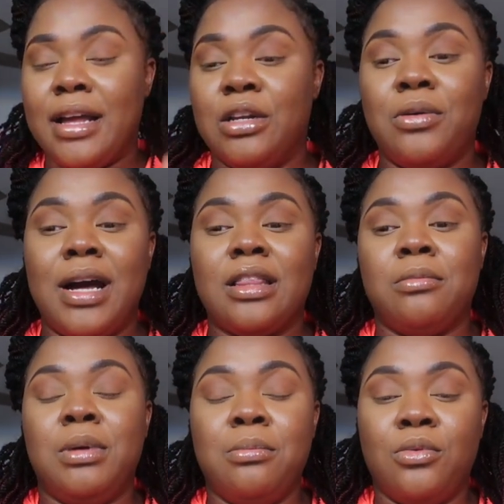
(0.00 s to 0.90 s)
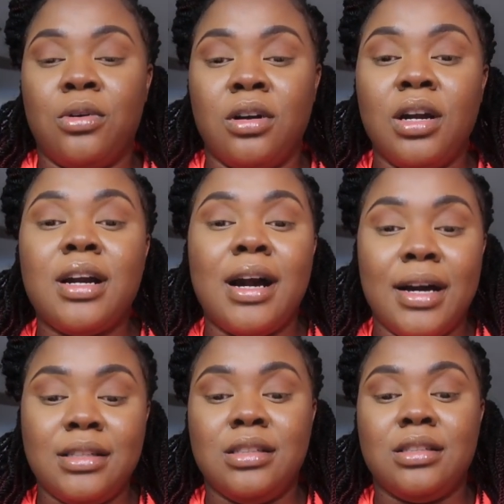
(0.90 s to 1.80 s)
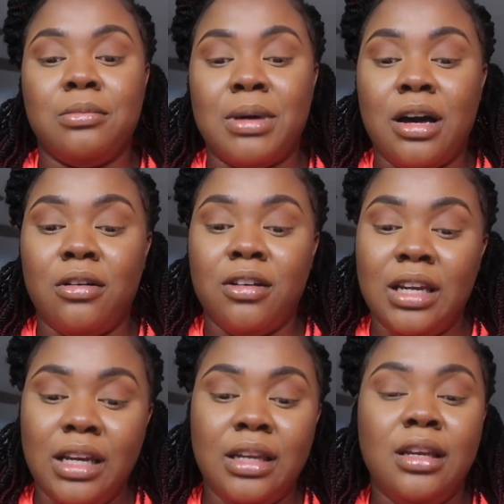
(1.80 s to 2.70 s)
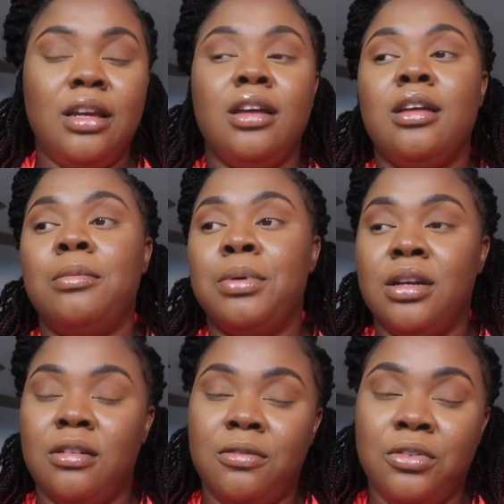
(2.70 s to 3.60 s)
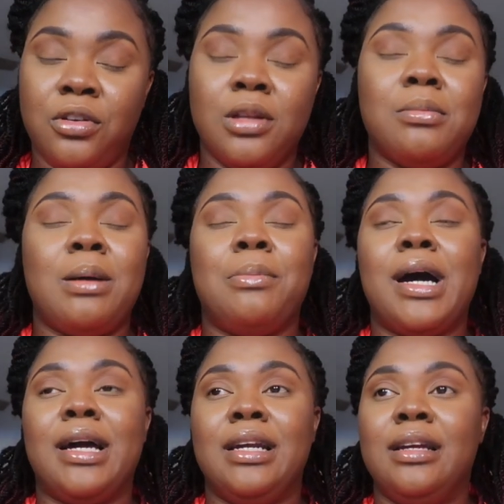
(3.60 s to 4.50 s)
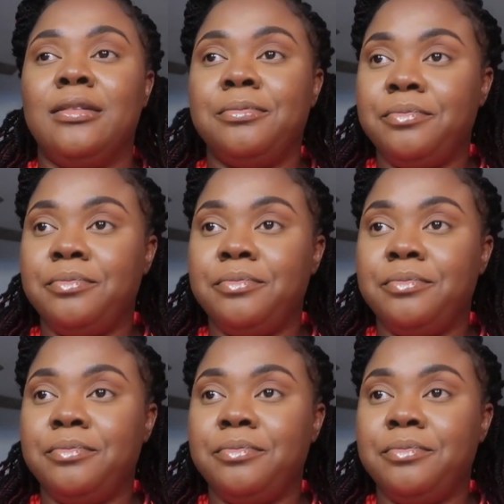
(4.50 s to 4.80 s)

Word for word: I know I have to be more conscious about eating, putting fuel in my body,